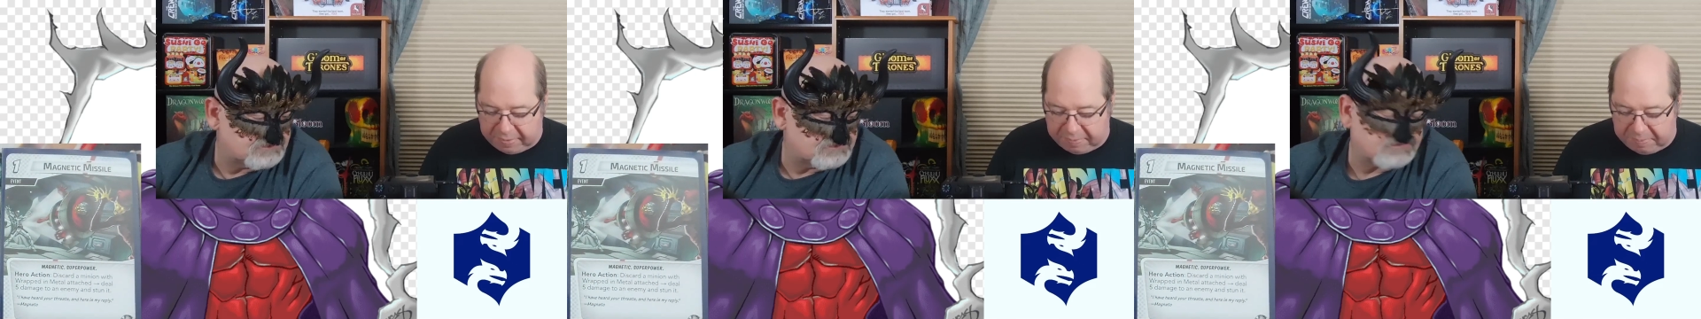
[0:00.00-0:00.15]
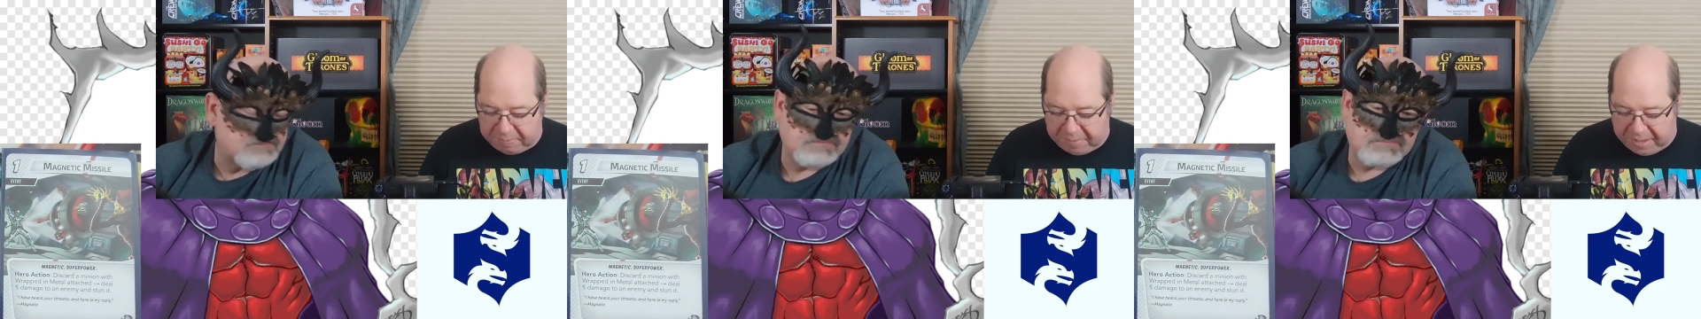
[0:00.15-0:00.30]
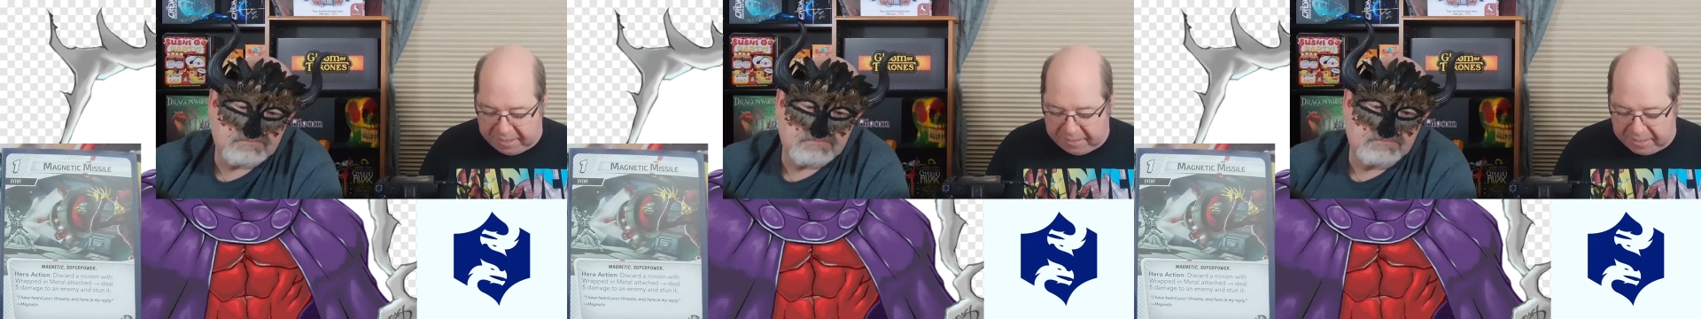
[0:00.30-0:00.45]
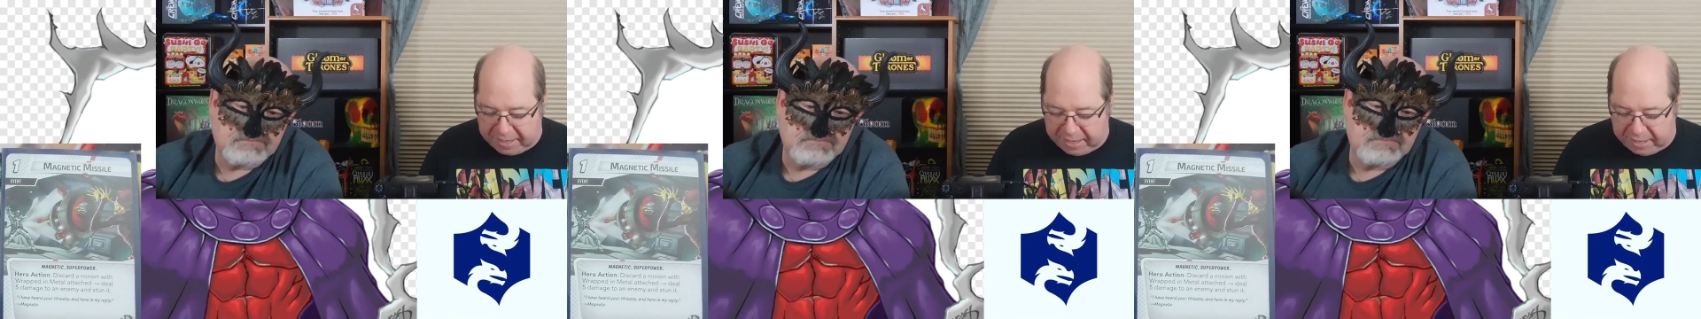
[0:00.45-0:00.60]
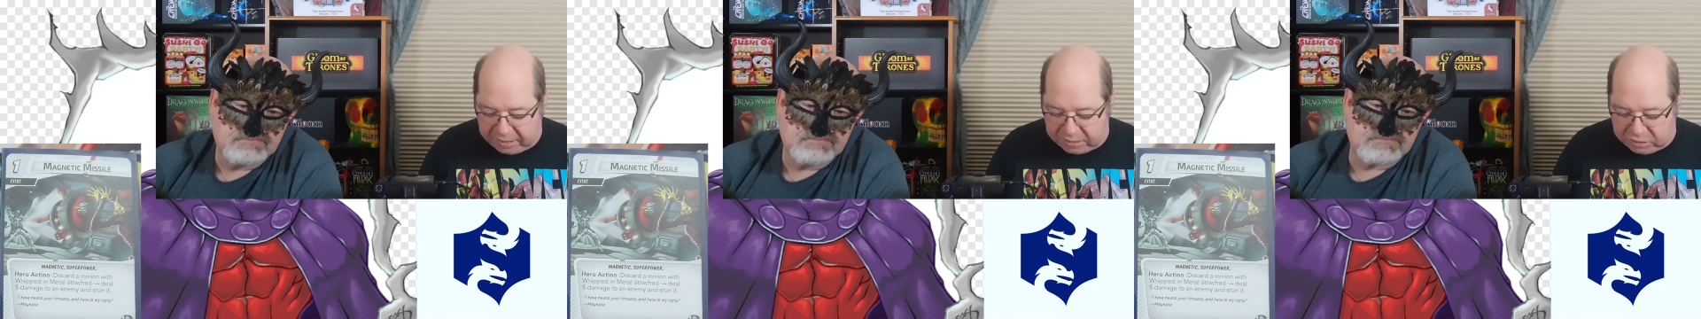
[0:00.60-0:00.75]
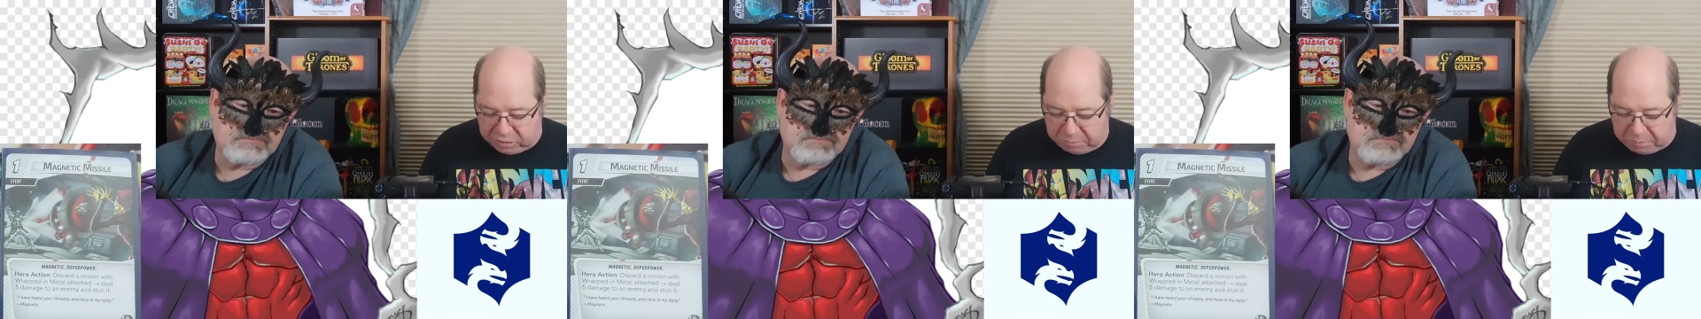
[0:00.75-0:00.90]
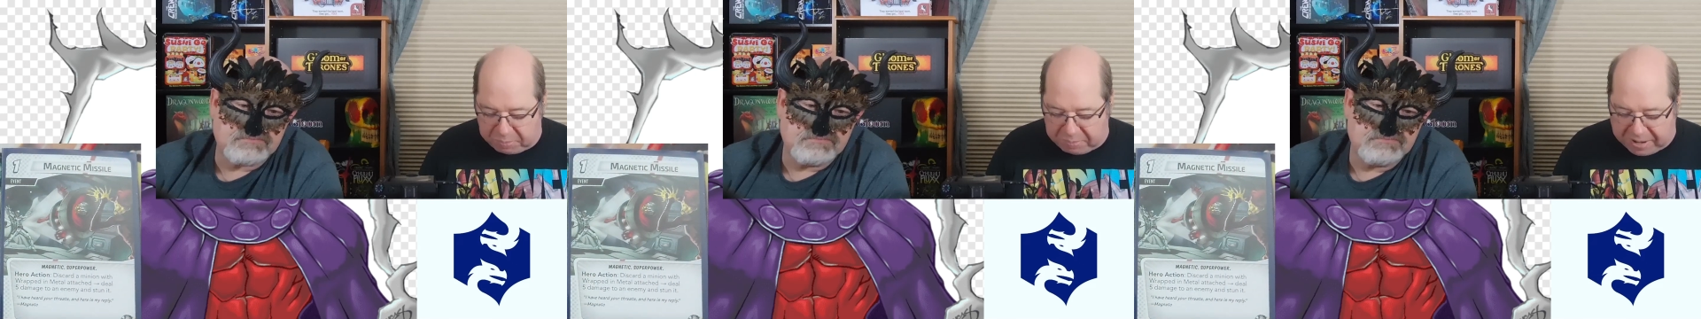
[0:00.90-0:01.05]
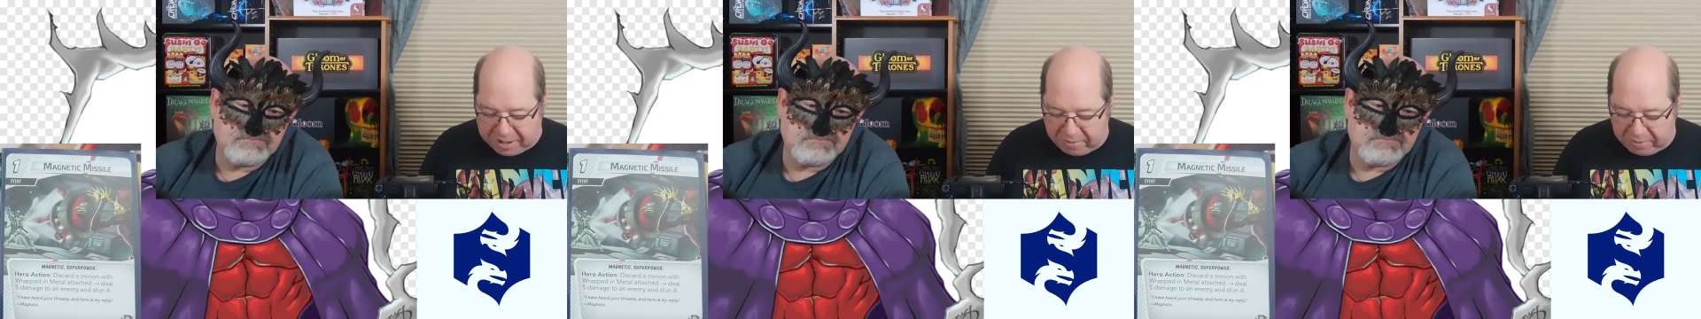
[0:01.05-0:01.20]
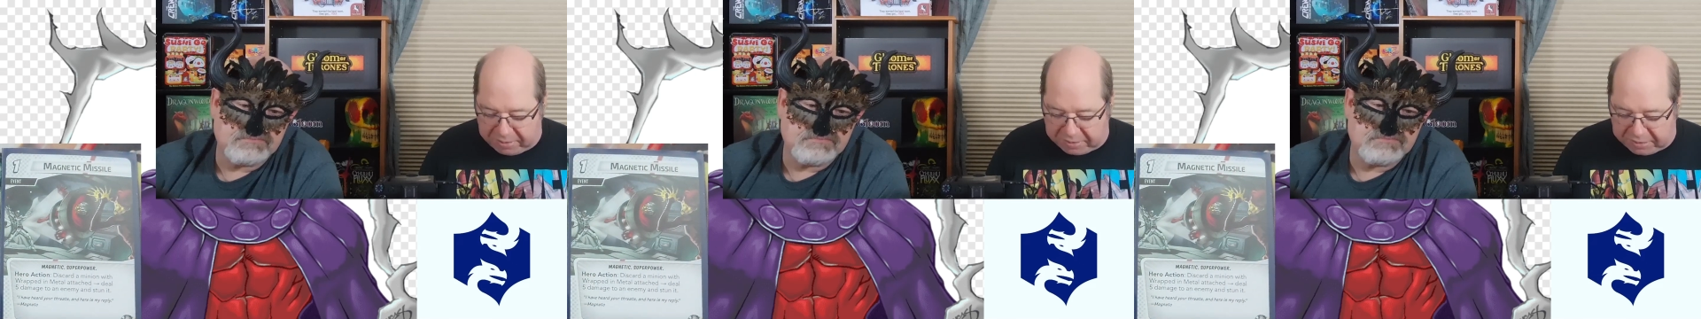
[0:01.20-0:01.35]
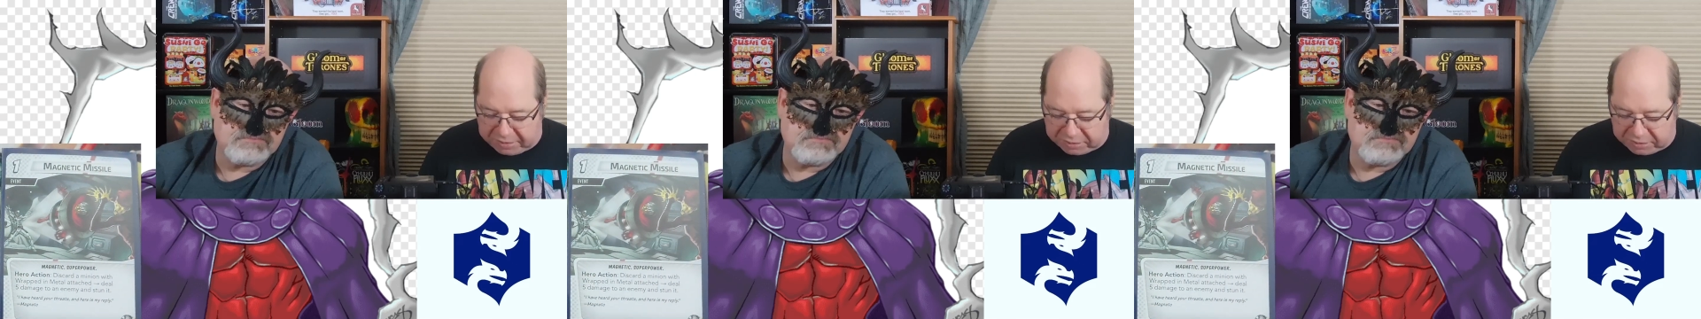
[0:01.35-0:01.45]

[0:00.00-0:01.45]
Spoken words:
Magnetic superpower.